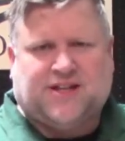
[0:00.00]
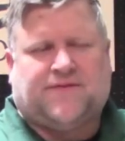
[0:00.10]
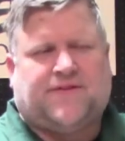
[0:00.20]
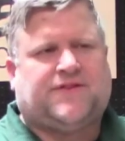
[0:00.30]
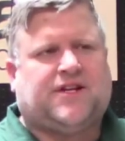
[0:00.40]

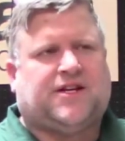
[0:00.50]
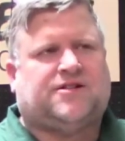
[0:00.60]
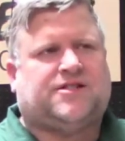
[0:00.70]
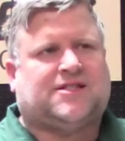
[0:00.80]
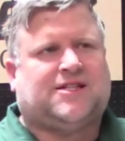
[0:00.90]
59 or
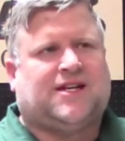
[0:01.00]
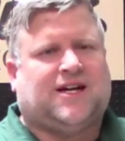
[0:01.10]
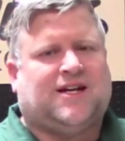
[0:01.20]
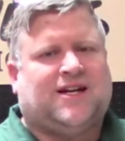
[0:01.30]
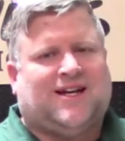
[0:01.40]
69,
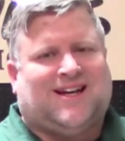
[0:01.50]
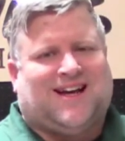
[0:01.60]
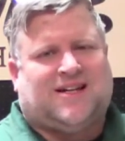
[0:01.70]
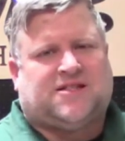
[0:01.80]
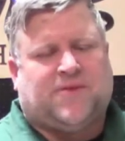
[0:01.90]
and
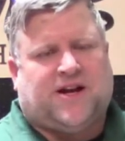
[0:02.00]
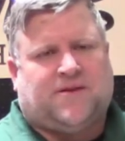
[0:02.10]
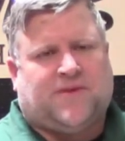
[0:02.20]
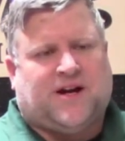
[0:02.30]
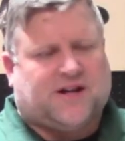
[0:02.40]
it's made in
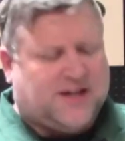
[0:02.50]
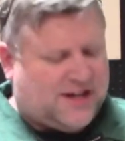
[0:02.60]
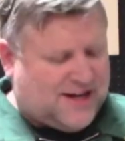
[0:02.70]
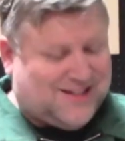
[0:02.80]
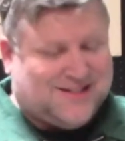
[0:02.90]
America,
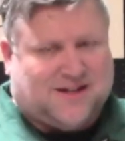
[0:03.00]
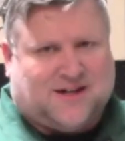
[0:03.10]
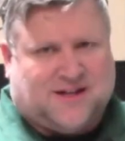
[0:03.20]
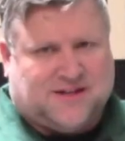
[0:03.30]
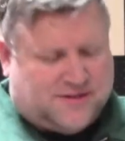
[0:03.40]
and it's
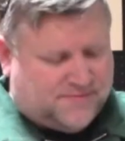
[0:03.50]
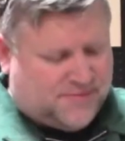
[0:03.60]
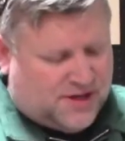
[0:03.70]
awesome.